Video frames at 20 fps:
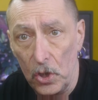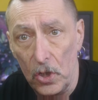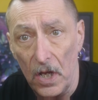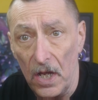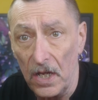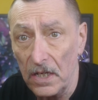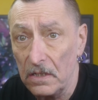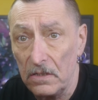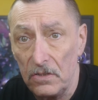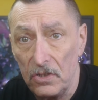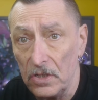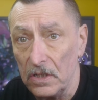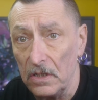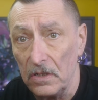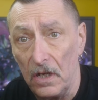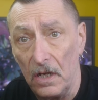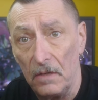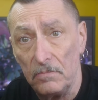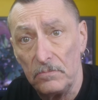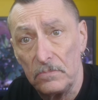
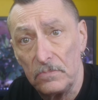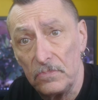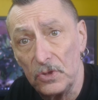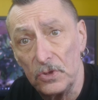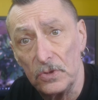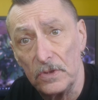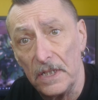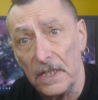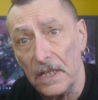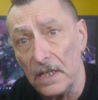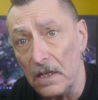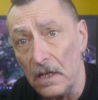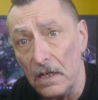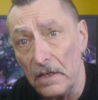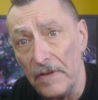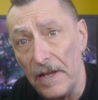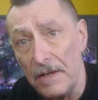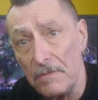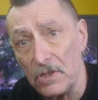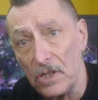I'm talking a load
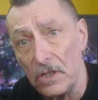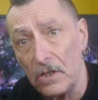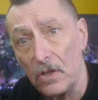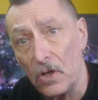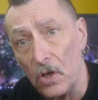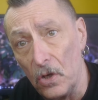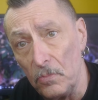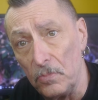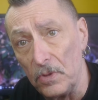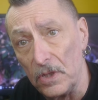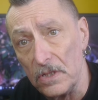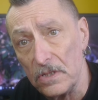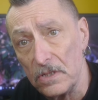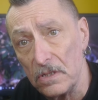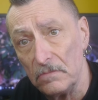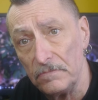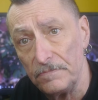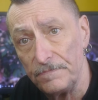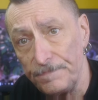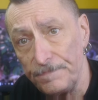of absolute cobblers.